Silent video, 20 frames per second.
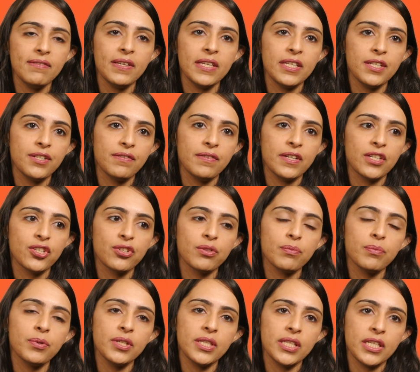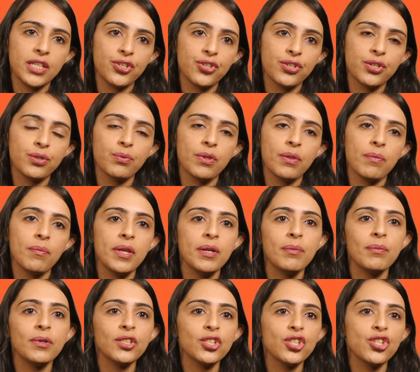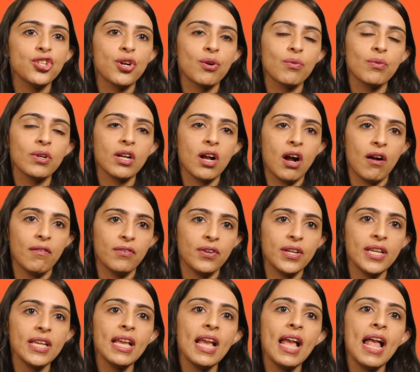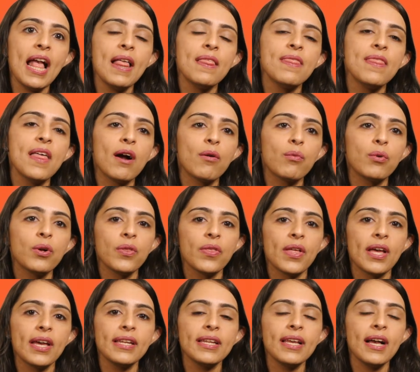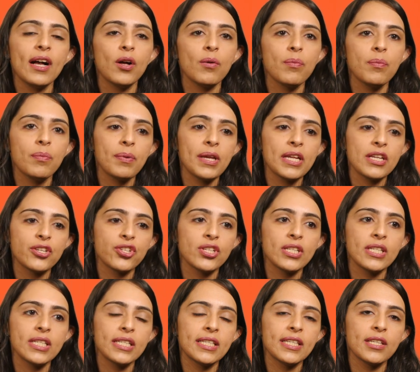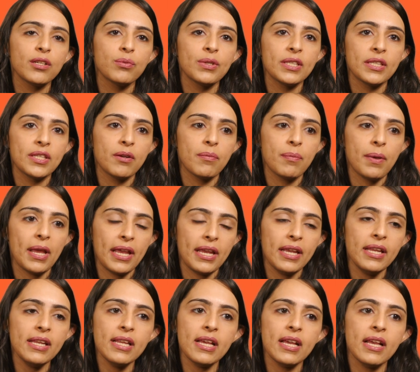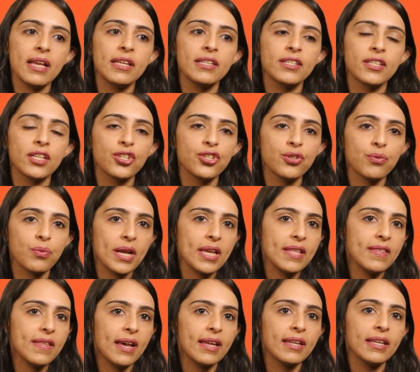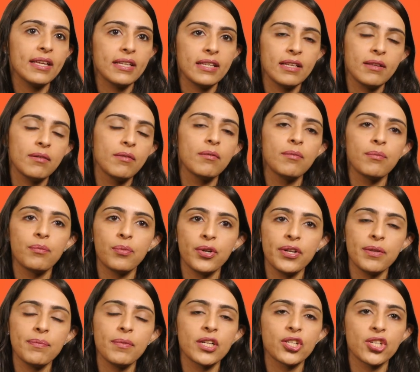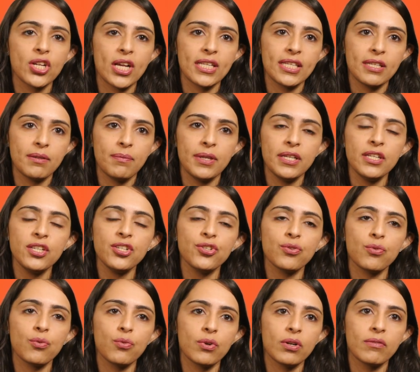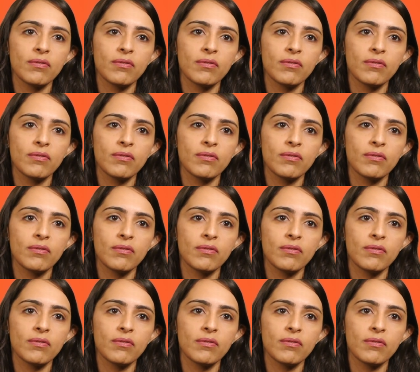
interventional procedures with minimal to no recovery that will then help patients deal with their pain in such a way that it pretty much has diminished or